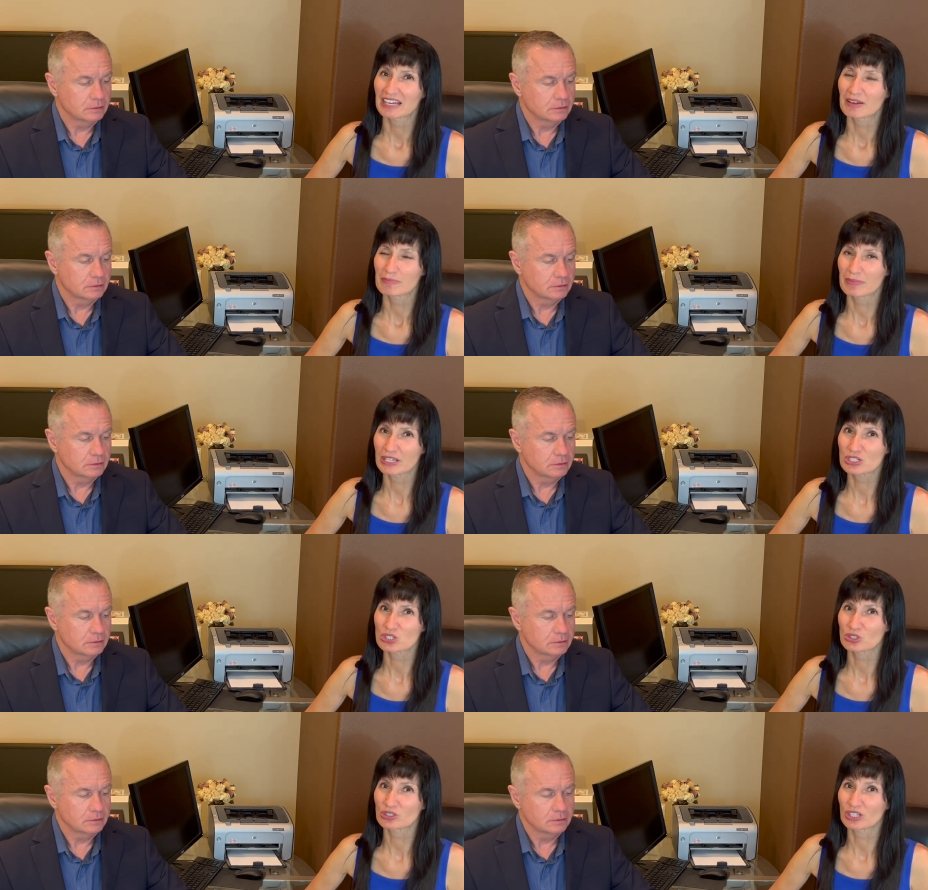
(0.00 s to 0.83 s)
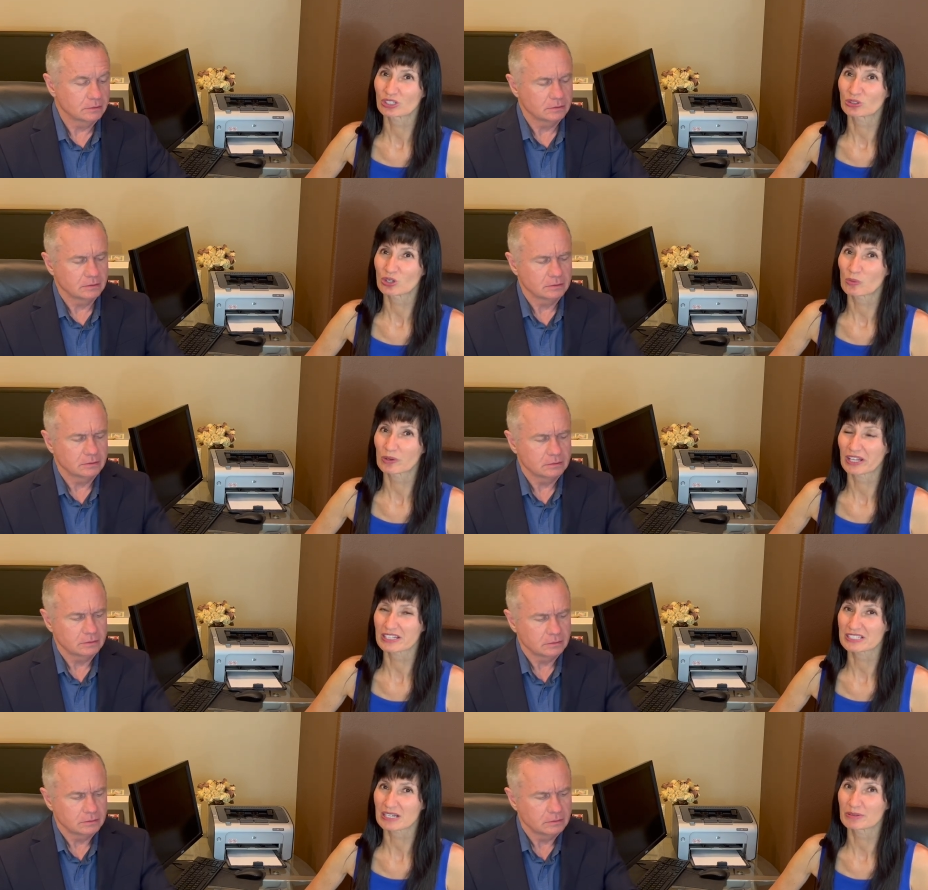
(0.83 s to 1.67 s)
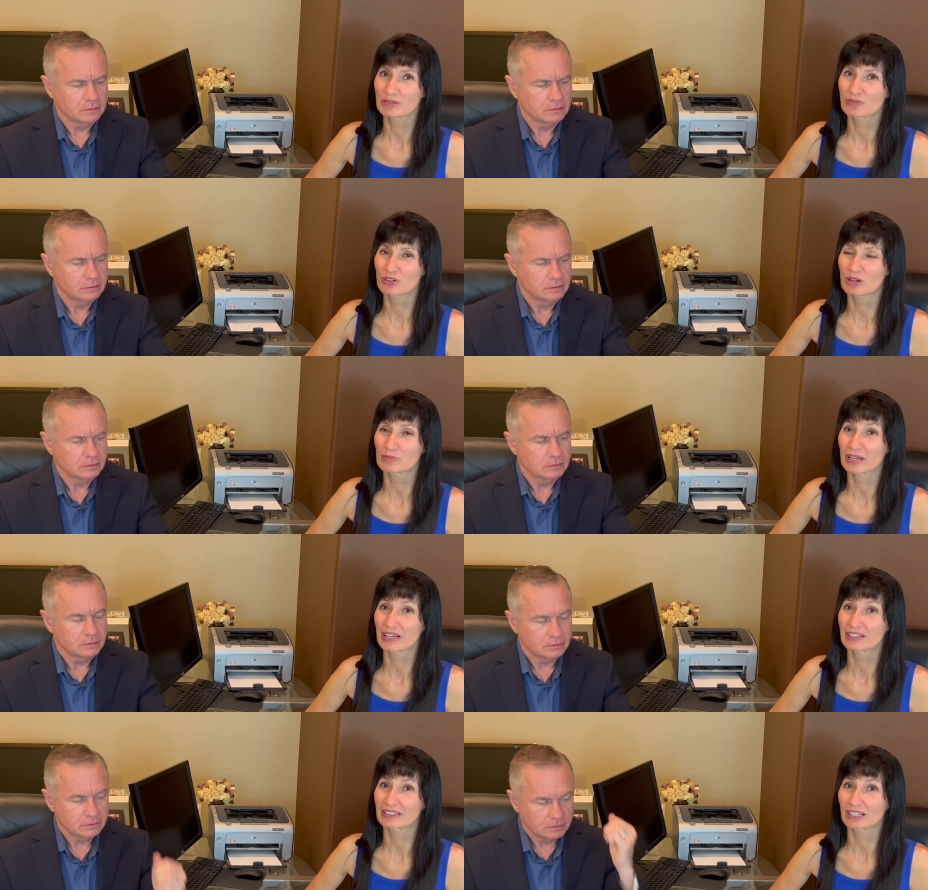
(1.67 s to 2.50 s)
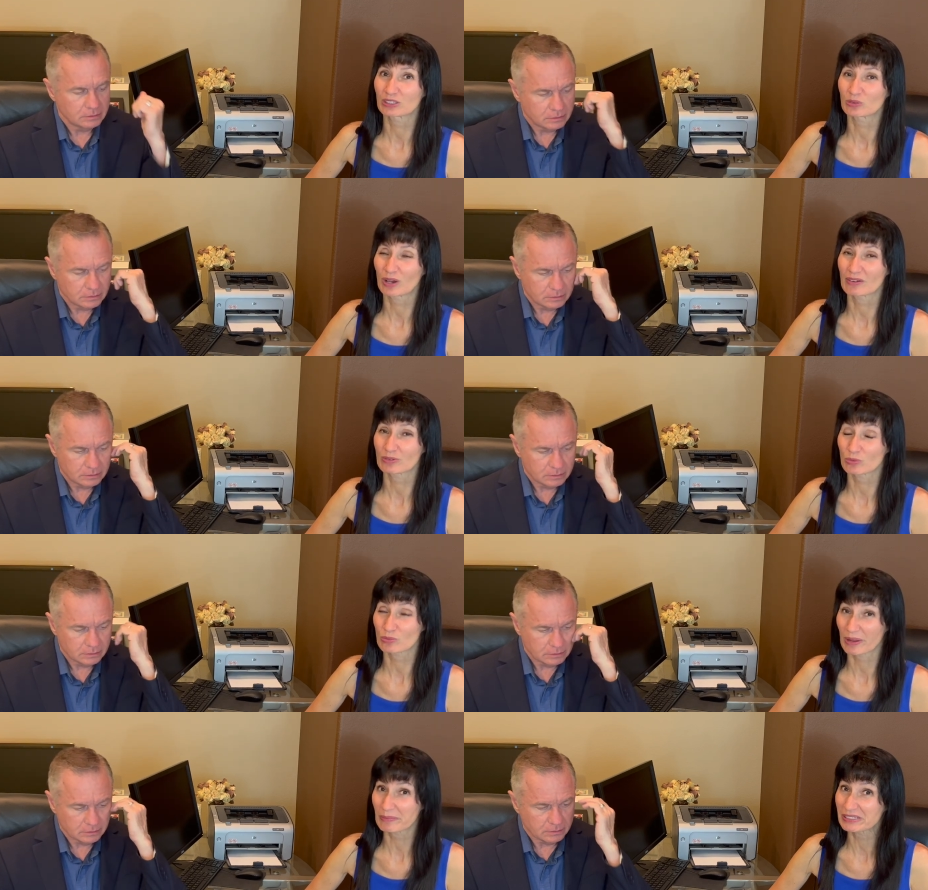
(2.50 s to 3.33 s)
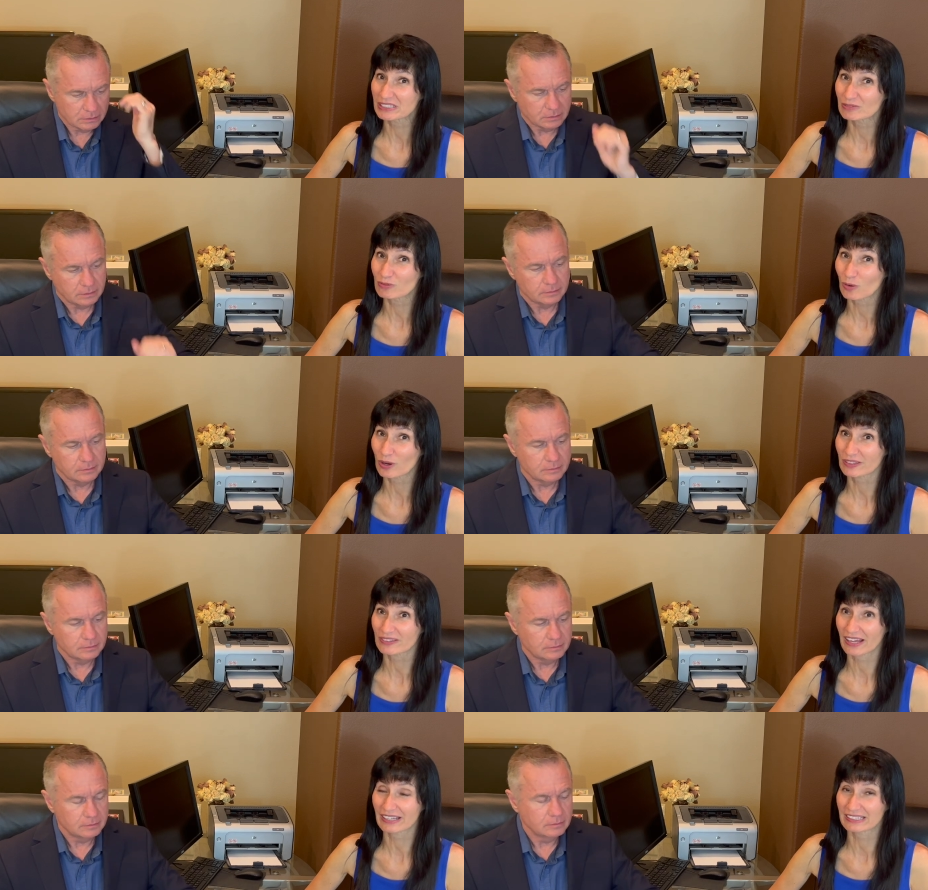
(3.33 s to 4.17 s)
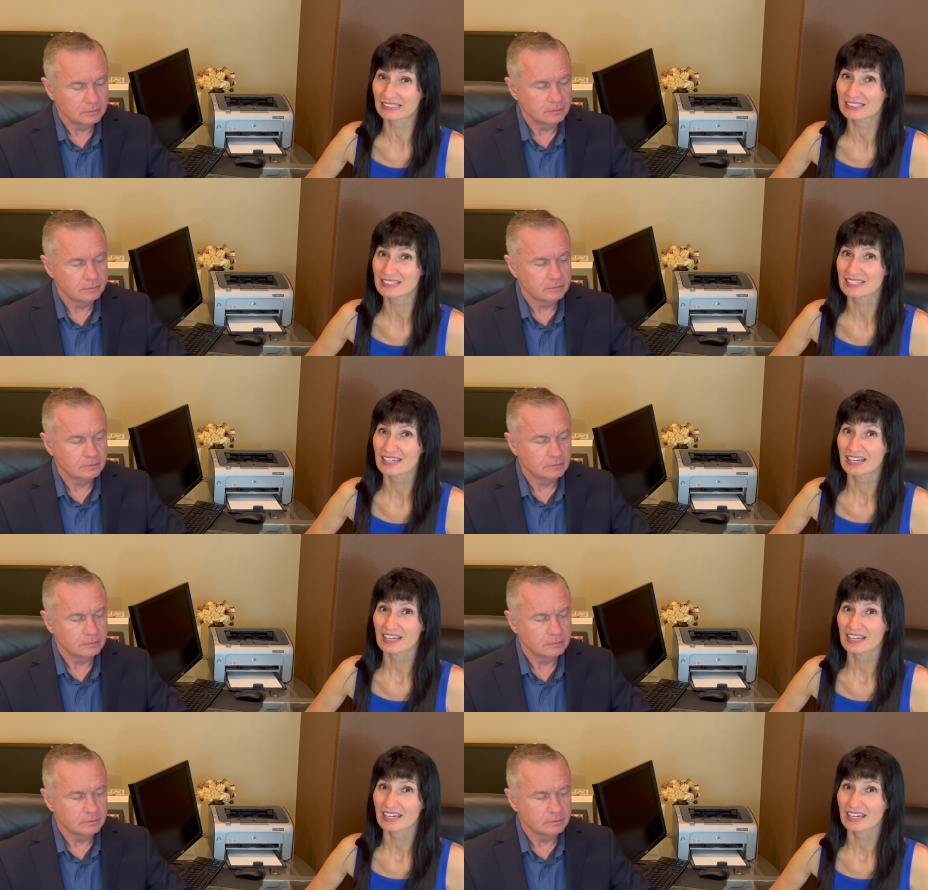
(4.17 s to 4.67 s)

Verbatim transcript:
Speaker 1: Make sure that you know where that's coming from and that you have a remedy for it that is